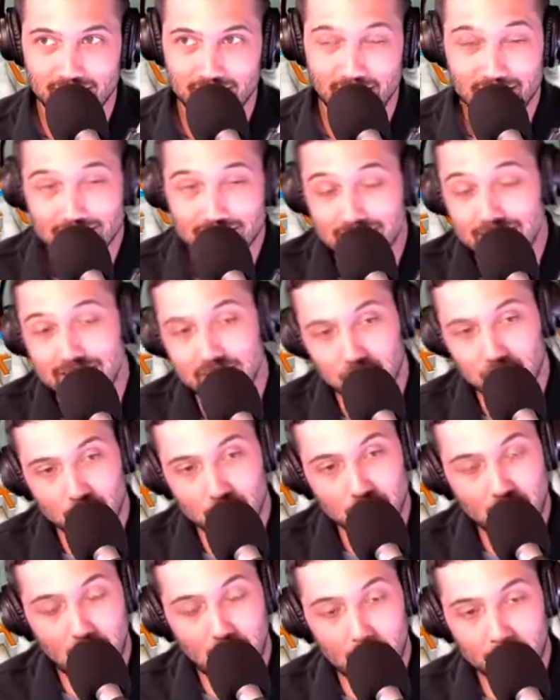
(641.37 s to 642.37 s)
And he's a
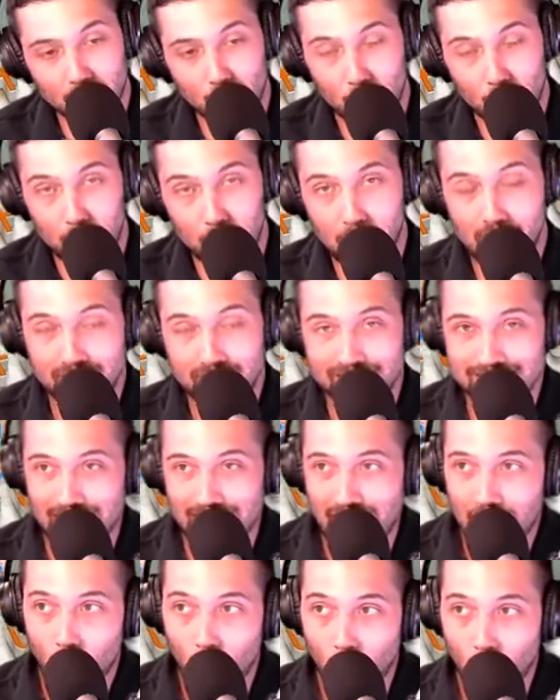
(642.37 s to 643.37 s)
good competent quarterback. He's
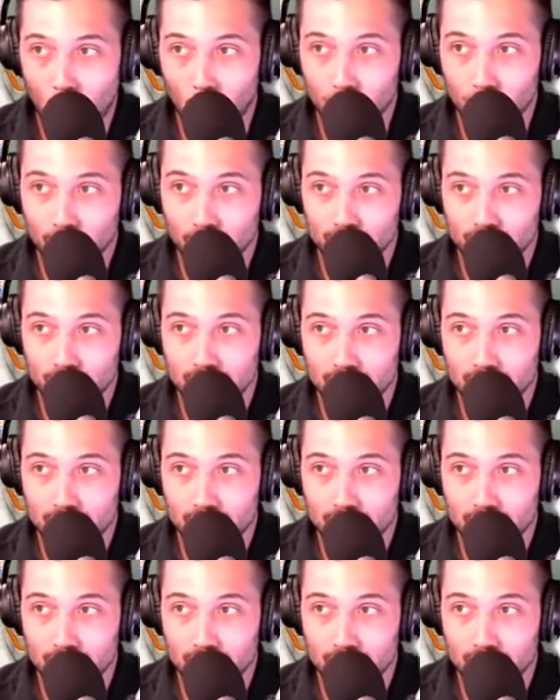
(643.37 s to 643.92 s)
at home.